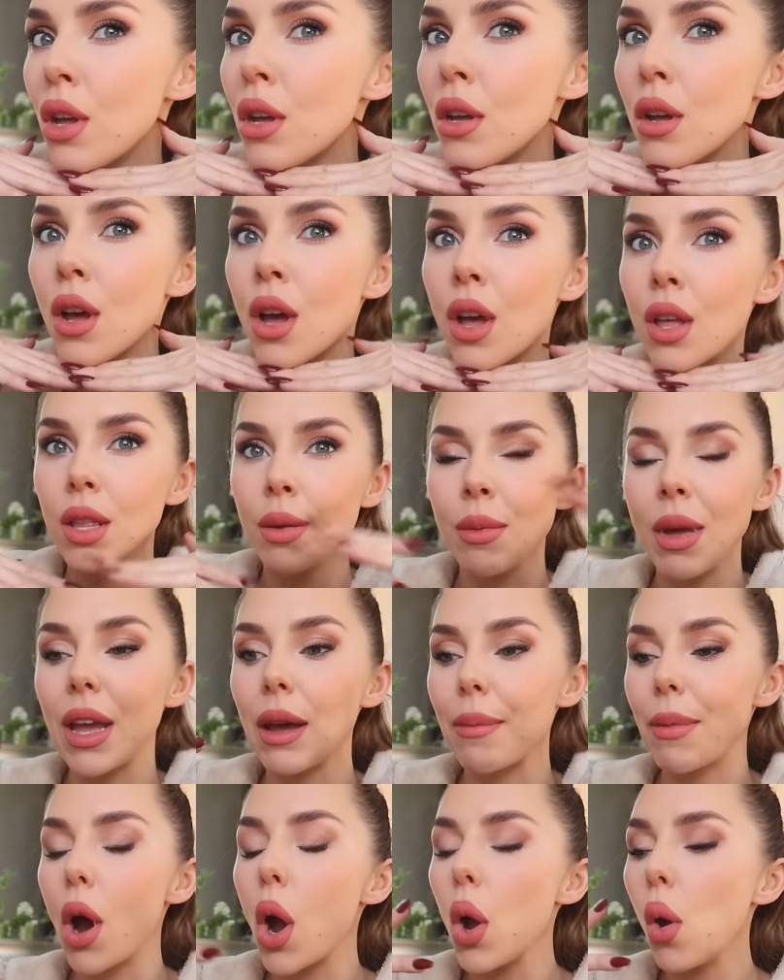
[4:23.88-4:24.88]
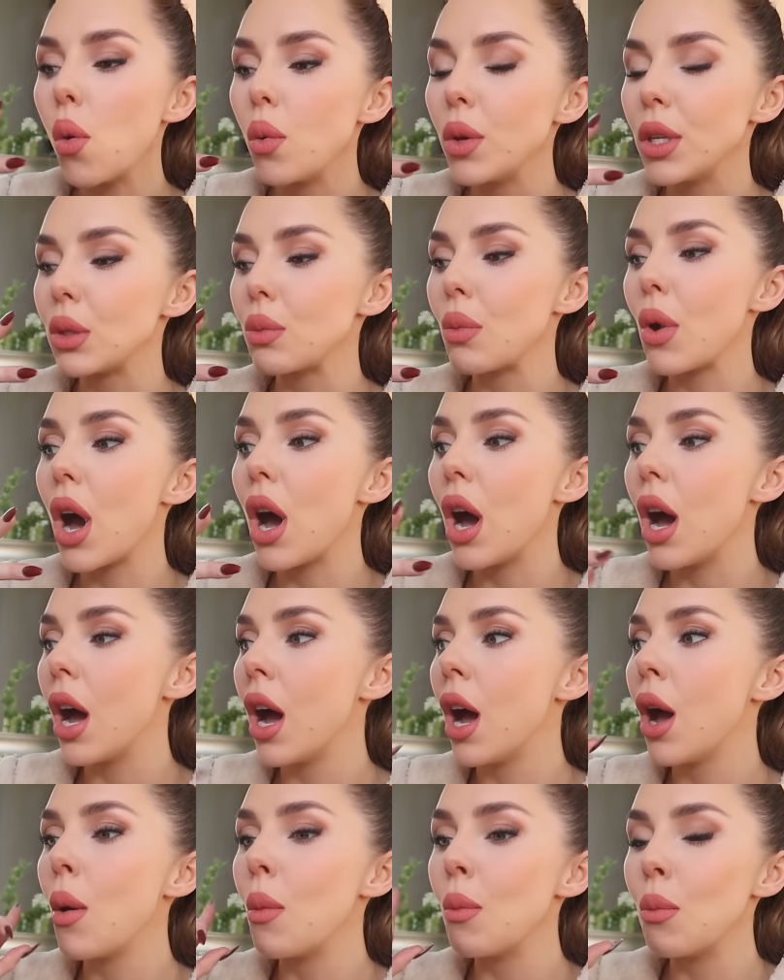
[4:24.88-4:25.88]
the makeup. I always
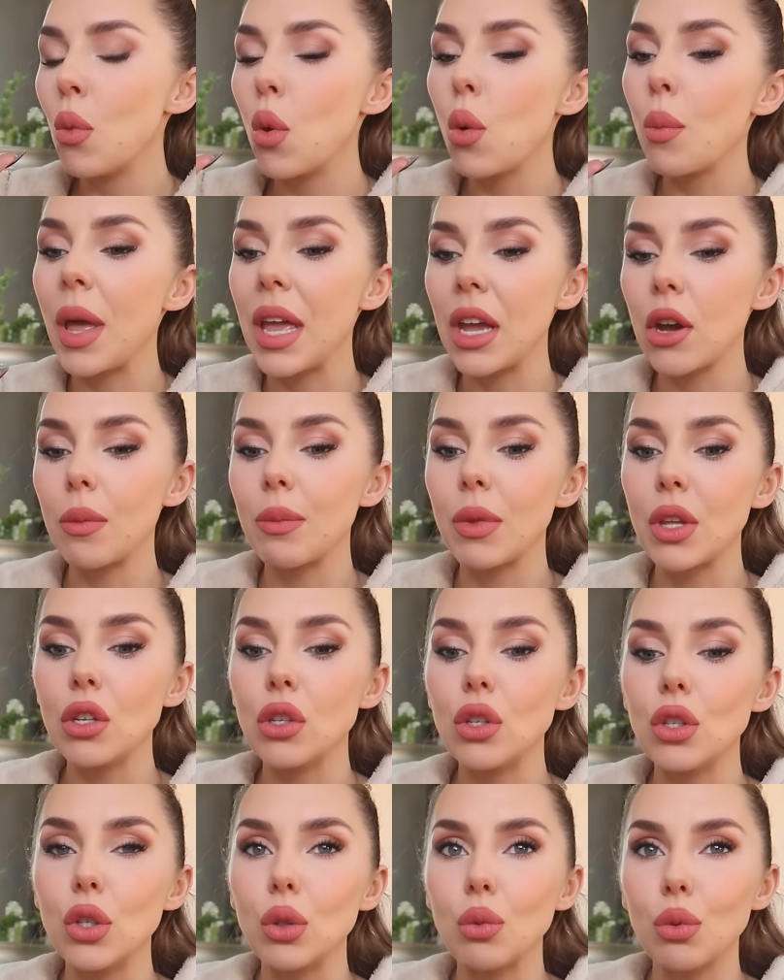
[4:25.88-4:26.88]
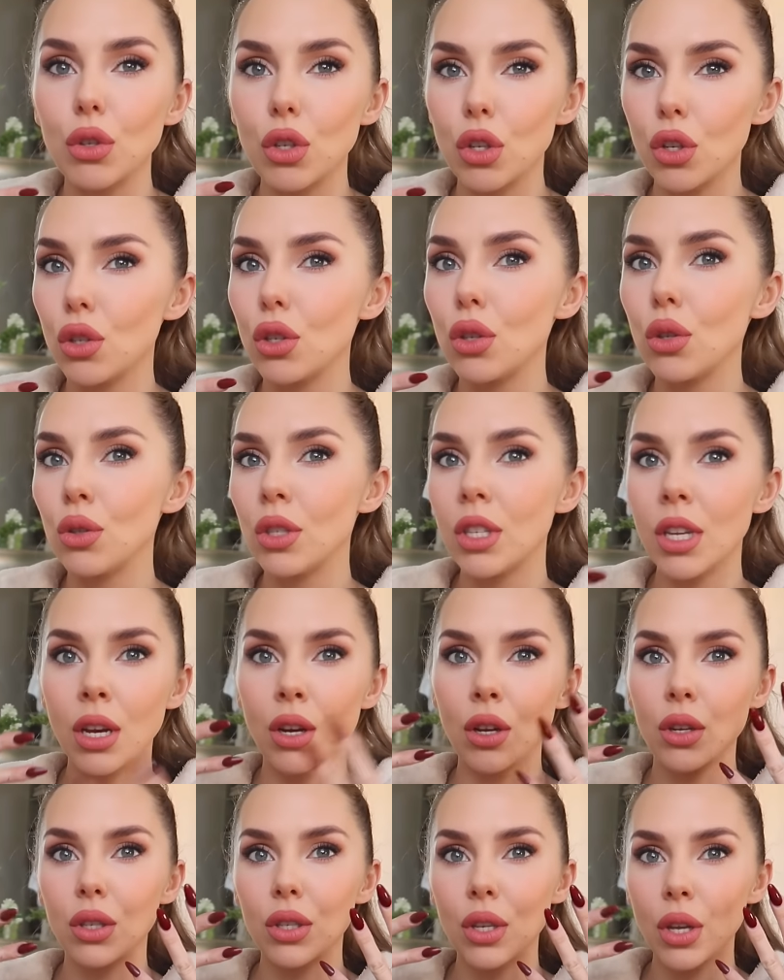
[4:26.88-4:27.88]
wear more makeup than usual to
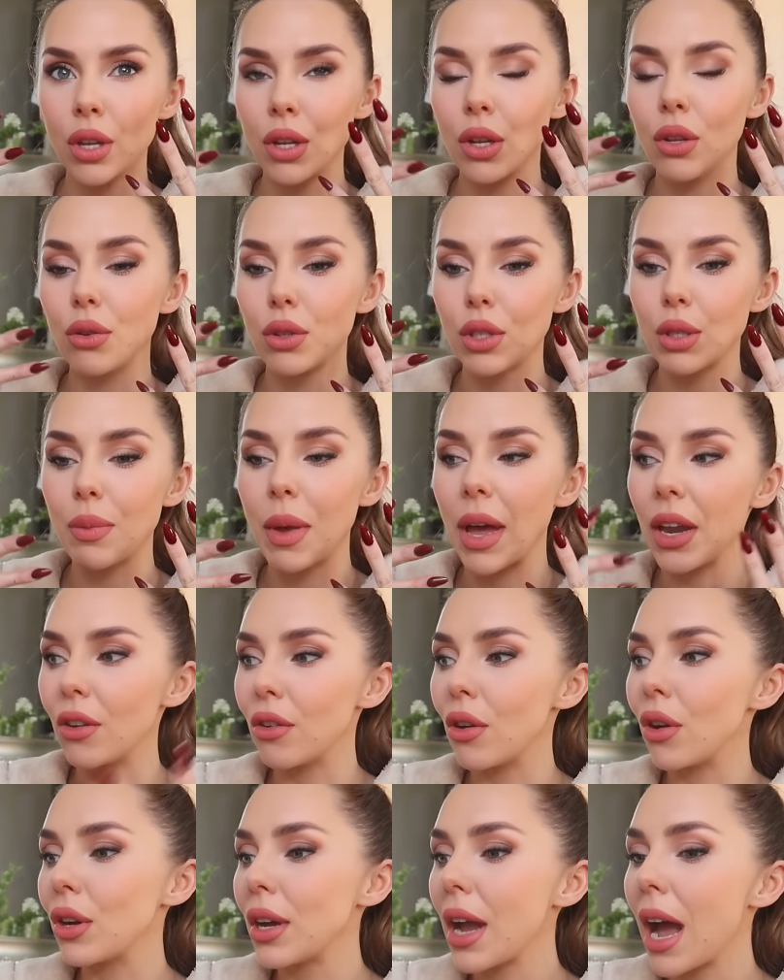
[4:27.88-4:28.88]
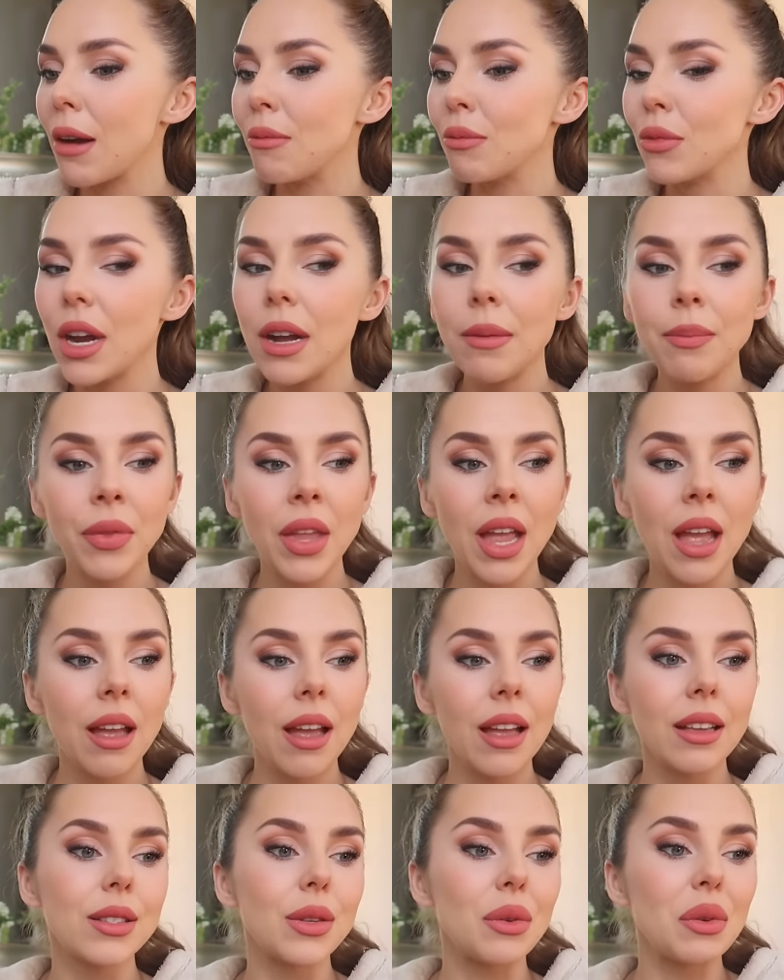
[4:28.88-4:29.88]
shooting because it looks better on camera.
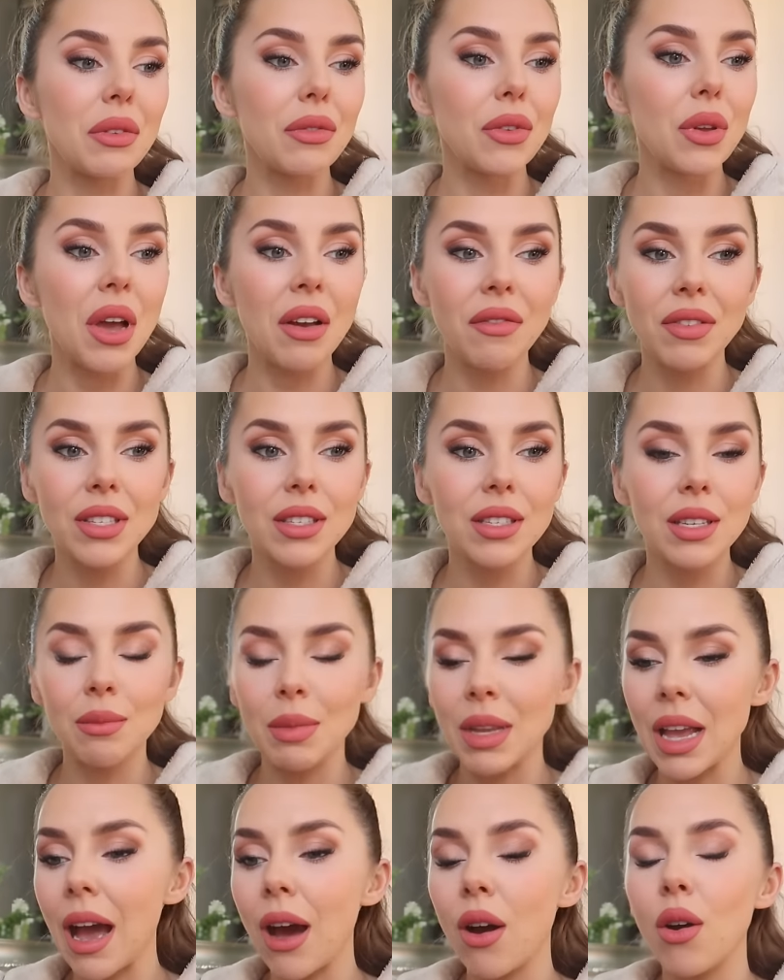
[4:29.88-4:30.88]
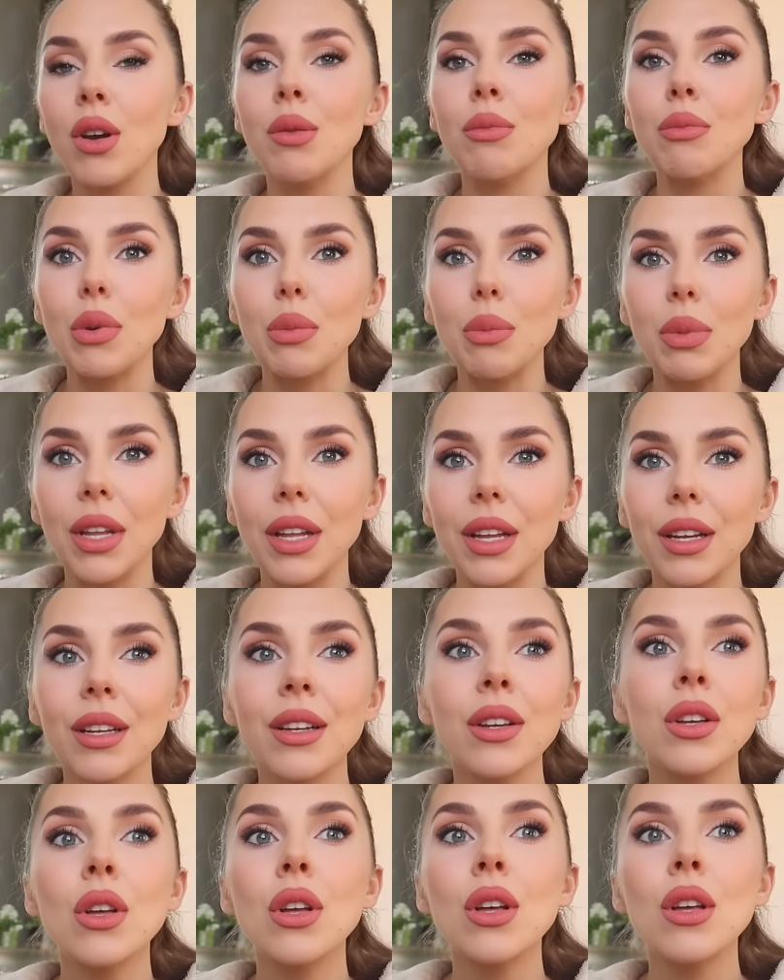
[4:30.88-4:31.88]
So if you ever see me out in
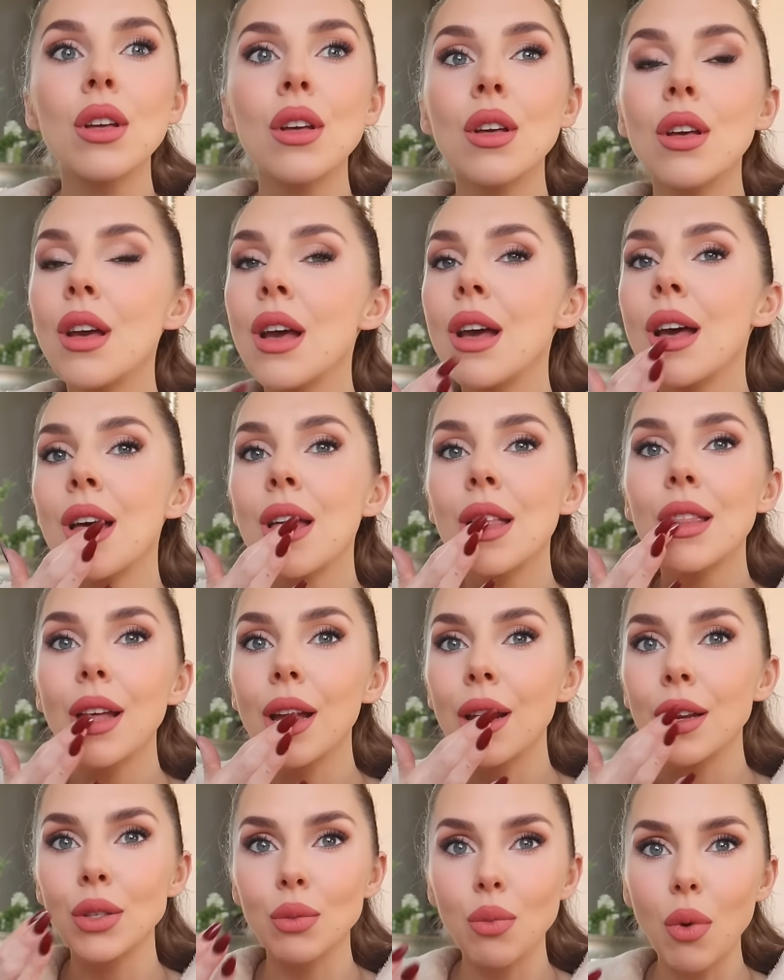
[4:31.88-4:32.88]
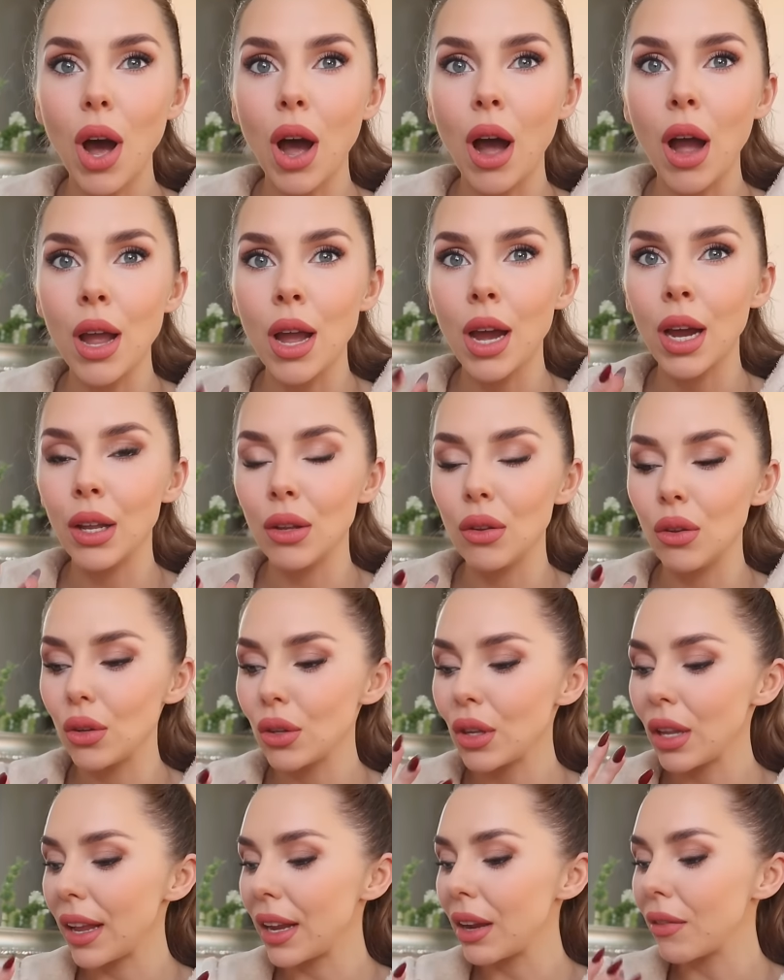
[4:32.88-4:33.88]
public, that is why I
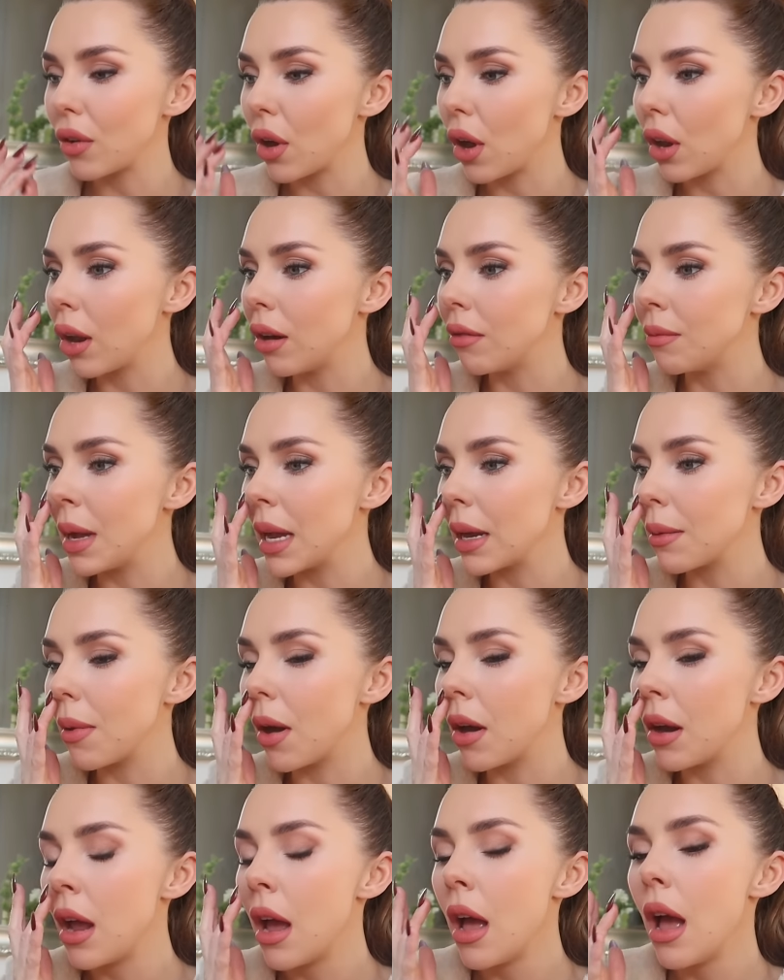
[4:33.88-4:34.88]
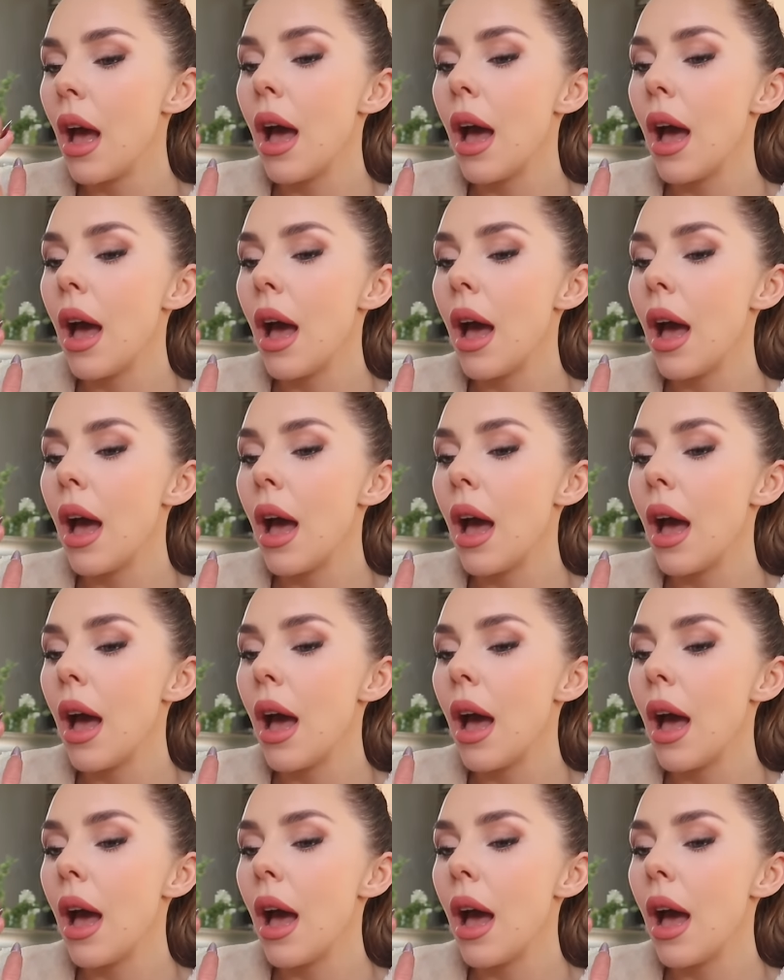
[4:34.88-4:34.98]
look like I've got a lot of makeup on.